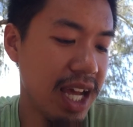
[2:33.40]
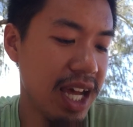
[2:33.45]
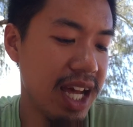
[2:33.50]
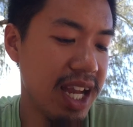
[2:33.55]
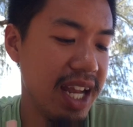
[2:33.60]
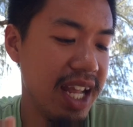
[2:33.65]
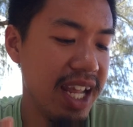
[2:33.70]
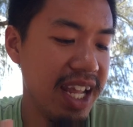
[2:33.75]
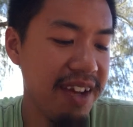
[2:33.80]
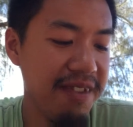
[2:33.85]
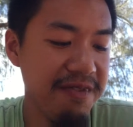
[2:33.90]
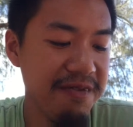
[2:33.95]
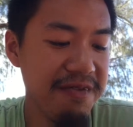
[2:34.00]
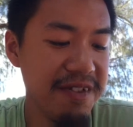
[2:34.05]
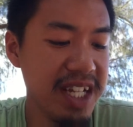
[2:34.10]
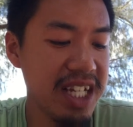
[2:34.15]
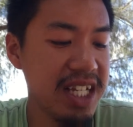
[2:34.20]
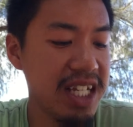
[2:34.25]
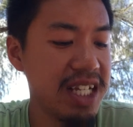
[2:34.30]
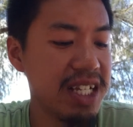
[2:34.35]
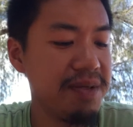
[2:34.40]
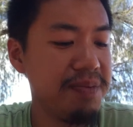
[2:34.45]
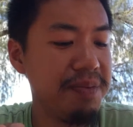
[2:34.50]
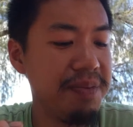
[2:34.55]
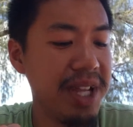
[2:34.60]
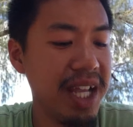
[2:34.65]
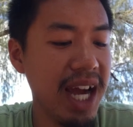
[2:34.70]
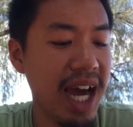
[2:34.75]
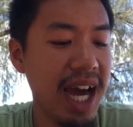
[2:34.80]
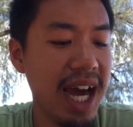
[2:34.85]
and if it's
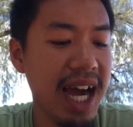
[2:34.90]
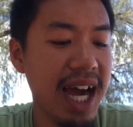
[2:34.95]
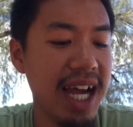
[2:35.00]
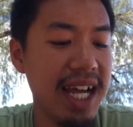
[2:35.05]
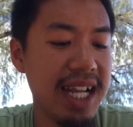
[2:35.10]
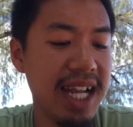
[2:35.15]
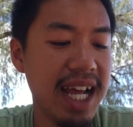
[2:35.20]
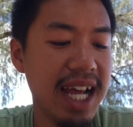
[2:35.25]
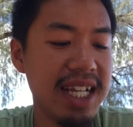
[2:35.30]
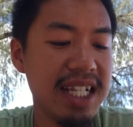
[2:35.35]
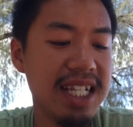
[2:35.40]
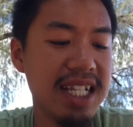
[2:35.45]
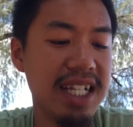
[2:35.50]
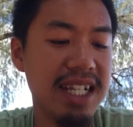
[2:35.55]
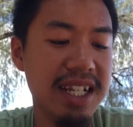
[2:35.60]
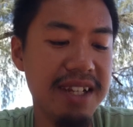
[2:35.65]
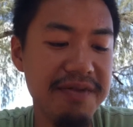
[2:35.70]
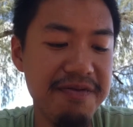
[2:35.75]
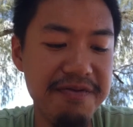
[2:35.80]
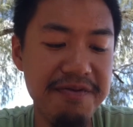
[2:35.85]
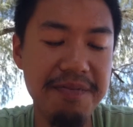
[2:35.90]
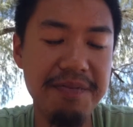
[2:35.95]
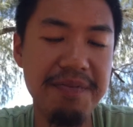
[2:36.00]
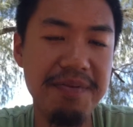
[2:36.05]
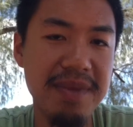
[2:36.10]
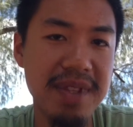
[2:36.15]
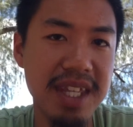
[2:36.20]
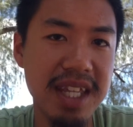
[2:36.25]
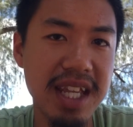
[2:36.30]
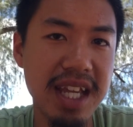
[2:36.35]
behind an adjective,
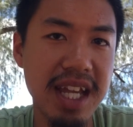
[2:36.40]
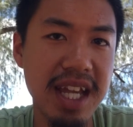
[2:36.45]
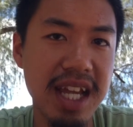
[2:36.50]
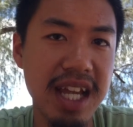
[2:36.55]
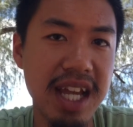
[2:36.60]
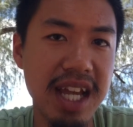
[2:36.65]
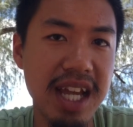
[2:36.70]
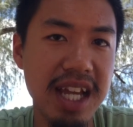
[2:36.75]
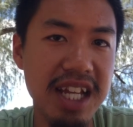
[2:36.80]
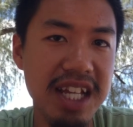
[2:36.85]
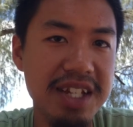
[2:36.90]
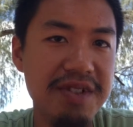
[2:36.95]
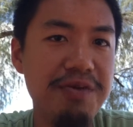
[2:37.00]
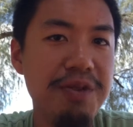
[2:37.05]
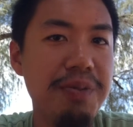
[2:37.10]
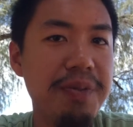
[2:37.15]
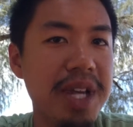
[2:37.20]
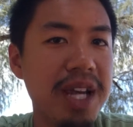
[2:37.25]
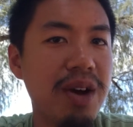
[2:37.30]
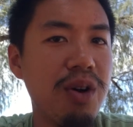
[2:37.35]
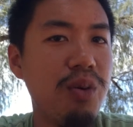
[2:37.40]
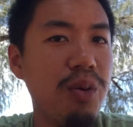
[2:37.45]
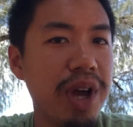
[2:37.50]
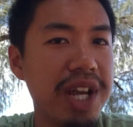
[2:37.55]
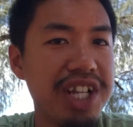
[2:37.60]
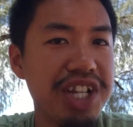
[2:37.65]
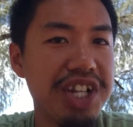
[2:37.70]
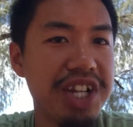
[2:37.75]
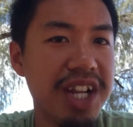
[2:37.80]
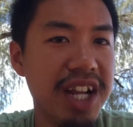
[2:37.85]
it will be a
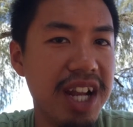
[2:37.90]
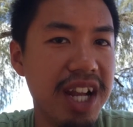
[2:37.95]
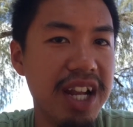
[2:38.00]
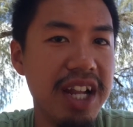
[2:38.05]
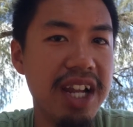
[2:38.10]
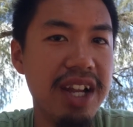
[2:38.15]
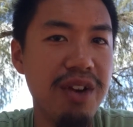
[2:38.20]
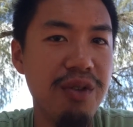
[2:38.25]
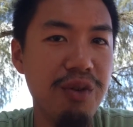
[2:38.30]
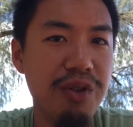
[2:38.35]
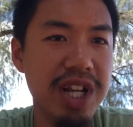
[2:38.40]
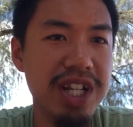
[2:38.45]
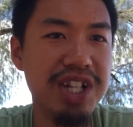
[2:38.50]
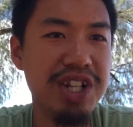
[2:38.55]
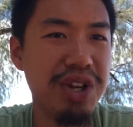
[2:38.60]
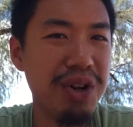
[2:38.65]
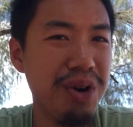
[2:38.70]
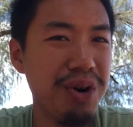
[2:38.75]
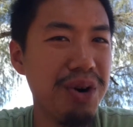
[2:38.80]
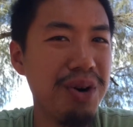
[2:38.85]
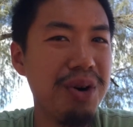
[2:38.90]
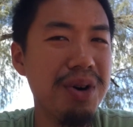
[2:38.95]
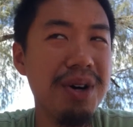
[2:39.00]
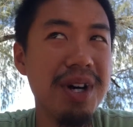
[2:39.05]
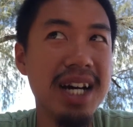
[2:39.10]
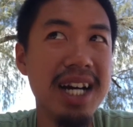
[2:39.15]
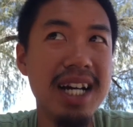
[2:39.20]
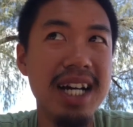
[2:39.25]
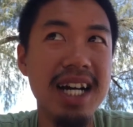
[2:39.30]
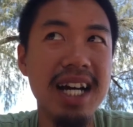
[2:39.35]
question which
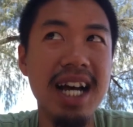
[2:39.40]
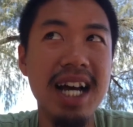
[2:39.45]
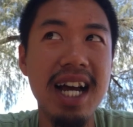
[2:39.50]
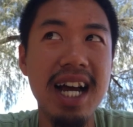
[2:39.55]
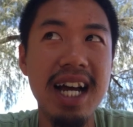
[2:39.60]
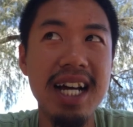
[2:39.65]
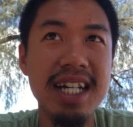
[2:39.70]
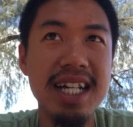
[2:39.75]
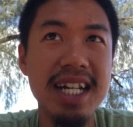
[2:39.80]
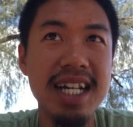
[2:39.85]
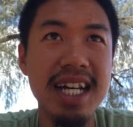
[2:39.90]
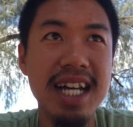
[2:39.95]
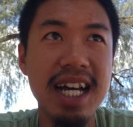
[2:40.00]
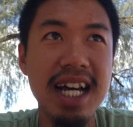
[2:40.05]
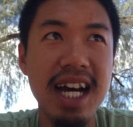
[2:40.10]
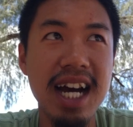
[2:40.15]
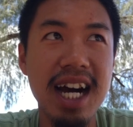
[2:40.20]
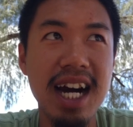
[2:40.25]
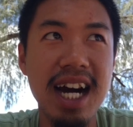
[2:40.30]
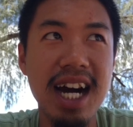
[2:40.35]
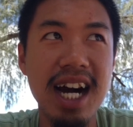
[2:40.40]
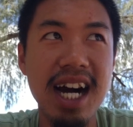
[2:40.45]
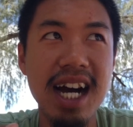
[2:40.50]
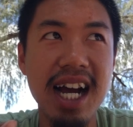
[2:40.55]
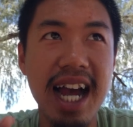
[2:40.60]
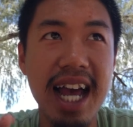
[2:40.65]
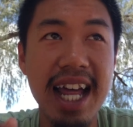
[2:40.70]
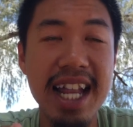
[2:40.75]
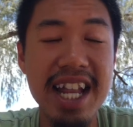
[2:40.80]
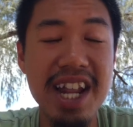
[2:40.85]
show
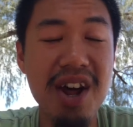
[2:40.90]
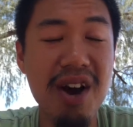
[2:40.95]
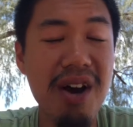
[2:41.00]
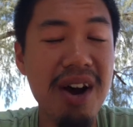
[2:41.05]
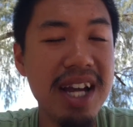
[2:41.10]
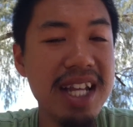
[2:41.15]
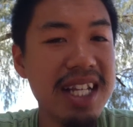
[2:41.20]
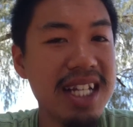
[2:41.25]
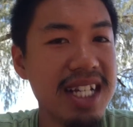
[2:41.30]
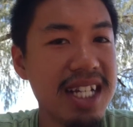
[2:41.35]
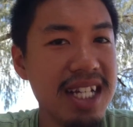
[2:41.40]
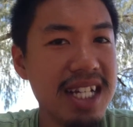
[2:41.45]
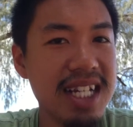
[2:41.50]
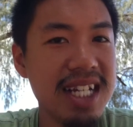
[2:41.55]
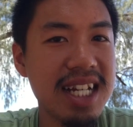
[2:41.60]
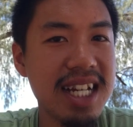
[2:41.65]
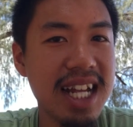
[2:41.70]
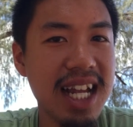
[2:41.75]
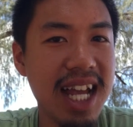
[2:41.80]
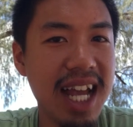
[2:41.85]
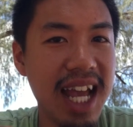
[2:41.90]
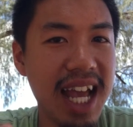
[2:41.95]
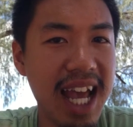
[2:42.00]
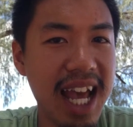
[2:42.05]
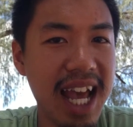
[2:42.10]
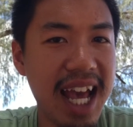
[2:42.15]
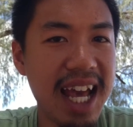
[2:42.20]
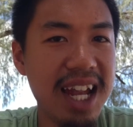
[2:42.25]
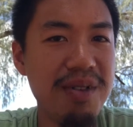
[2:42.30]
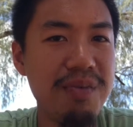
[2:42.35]
annoying
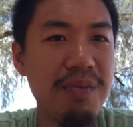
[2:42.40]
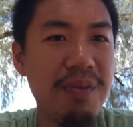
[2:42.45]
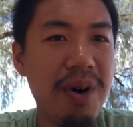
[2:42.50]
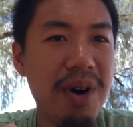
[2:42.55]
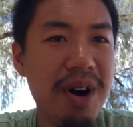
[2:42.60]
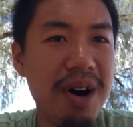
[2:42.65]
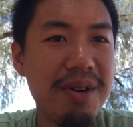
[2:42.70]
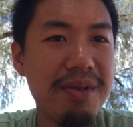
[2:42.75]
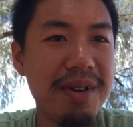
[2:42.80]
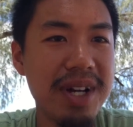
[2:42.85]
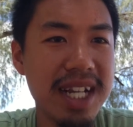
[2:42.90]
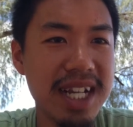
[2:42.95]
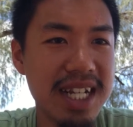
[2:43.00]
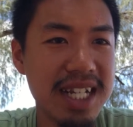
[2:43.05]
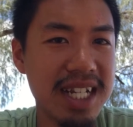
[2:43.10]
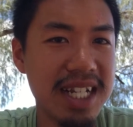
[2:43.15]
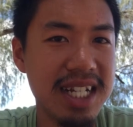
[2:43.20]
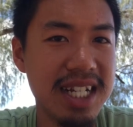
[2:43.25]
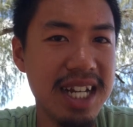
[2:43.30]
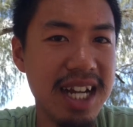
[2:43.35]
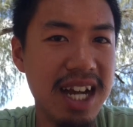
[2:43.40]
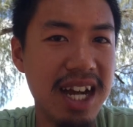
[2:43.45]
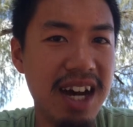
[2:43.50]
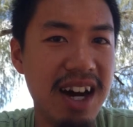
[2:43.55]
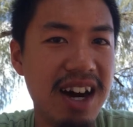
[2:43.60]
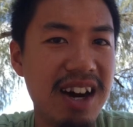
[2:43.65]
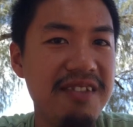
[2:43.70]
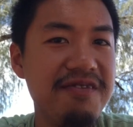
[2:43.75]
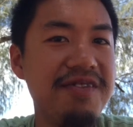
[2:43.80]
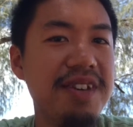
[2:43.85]
and boring
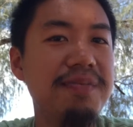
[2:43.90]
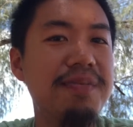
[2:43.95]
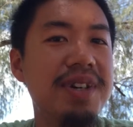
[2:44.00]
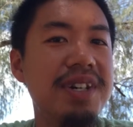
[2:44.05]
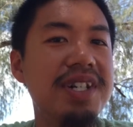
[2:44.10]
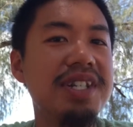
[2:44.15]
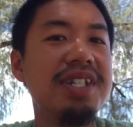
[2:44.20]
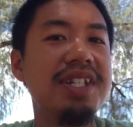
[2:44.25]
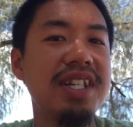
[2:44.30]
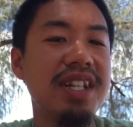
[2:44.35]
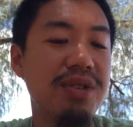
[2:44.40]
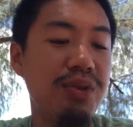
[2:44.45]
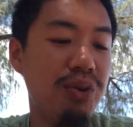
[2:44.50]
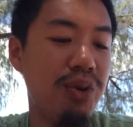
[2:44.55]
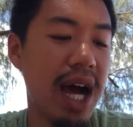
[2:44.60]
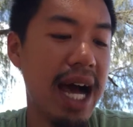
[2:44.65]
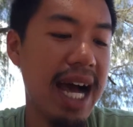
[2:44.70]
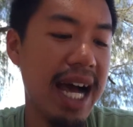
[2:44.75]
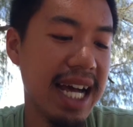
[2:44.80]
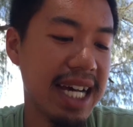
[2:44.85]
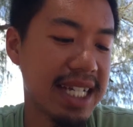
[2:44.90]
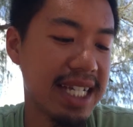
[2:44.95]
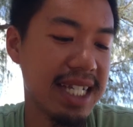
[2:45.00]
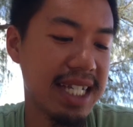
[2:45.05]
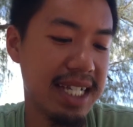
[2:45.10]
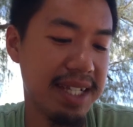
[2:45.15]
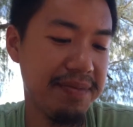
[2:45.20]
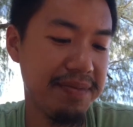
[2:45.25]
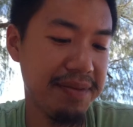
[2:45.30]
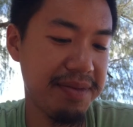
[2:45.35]
of a person who
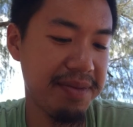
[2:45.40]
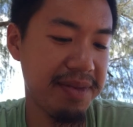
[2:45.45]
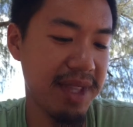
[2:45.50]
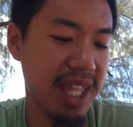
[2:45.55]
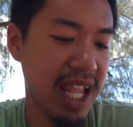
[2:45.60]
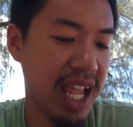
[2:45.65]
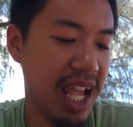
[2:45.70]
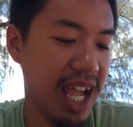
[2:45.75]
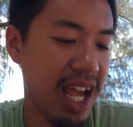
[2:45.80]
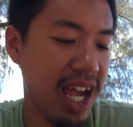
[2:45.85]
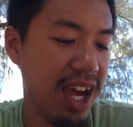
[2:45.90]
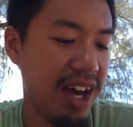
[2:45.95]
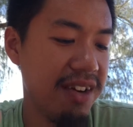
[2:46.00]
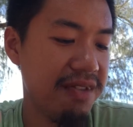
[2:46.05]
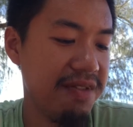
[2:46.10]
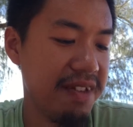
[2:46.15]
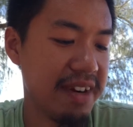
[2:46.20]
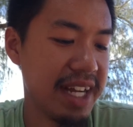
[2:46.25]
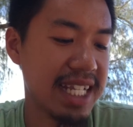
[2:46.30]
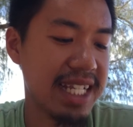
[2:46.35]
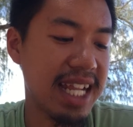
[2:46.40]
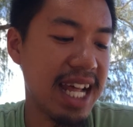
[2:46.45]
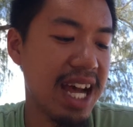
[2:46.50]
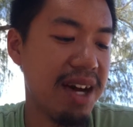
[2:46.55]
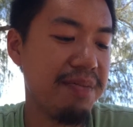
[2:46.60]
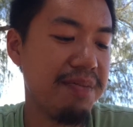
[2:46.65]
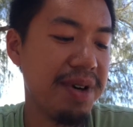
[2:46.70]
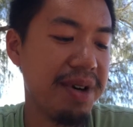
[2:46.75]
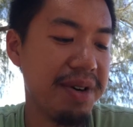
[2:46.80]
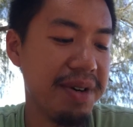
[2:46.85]
asks. For
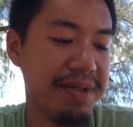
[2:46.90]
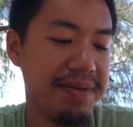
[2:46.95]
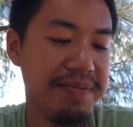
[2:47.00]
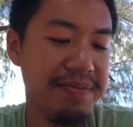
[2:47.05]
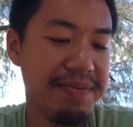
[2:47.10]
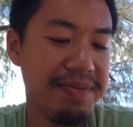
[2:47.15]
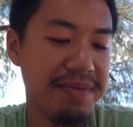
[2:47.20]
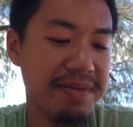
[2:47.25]
example,